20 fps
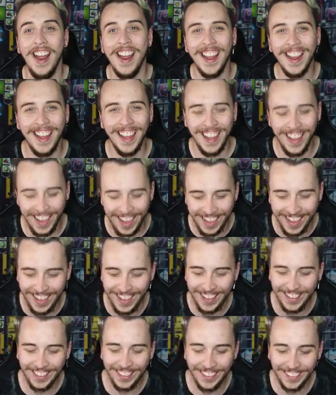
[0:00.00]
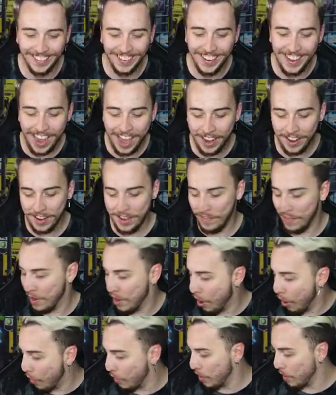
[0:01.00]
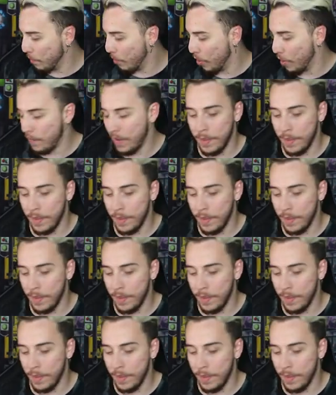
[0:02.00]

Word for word: I don't even know anymore.